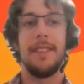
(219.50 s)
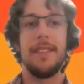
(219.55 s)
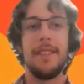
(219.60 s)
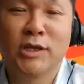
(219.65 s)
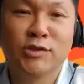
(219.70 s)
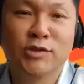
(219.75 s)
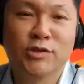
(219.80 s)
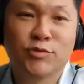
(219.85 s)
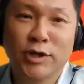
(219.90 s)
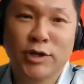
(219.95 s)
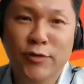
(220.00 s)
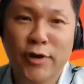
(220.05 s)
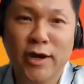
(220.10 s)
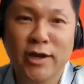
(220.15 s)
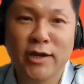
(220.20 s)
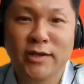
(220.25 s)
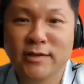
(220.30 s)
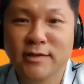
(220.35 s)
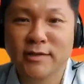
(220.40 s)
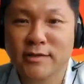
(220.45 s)
Well, that's really
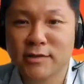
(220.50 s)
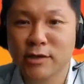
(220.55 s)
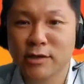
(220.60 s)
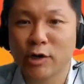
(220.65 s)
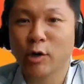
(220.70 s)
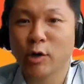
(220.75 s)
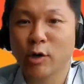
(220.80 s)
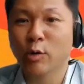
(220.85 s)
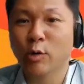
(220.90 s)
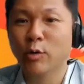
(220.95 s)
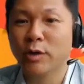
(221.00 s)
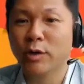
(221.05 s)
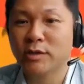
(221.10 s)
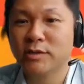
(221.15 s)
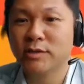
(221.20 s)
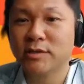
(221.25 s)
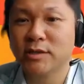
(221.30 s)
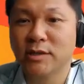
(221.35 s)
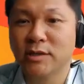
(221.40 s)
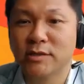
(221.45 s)
great. So
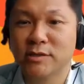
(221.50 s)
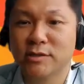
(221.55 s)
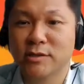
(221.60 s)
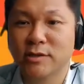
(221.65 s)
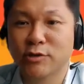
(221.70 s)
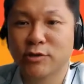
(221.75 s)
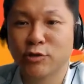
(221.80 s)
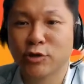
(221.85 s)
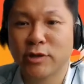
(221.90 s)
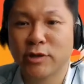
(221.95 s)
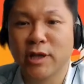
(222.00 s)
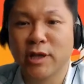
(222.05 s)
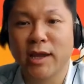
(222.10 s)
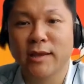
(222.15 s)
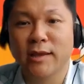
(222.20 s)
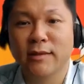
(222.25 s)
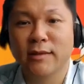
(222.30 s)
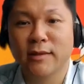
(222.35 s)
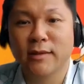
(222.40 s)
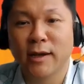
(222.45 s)
it's good
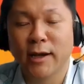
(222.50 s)
that